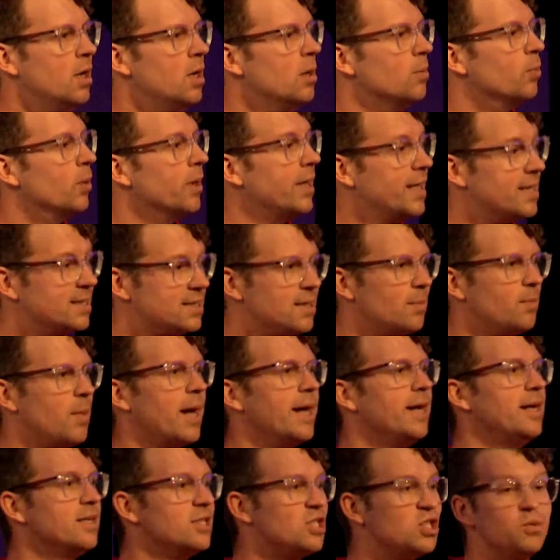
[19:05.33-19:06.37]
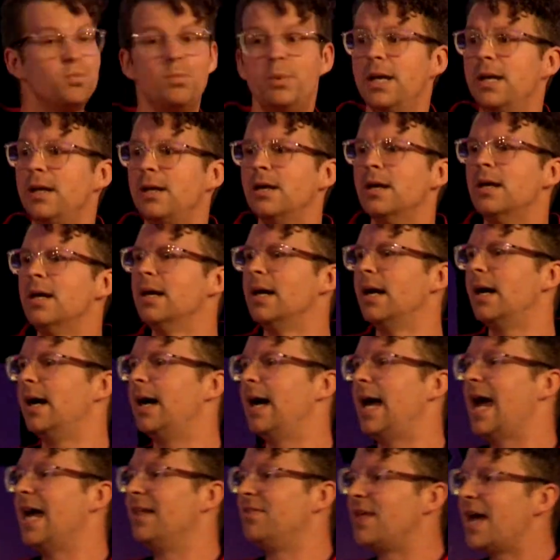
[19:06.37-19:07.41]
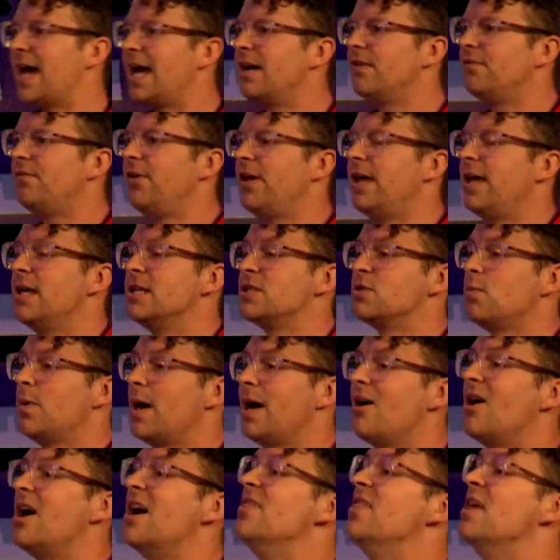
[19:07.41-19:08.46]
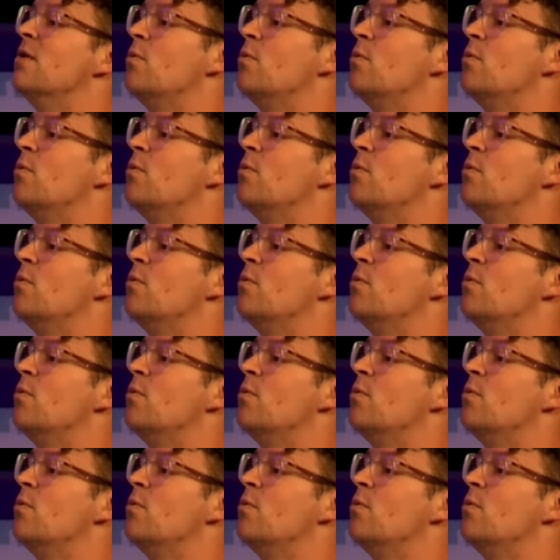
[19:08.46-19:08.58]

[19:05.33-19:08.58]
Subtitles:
bring in somebody to speak at that event as well. And then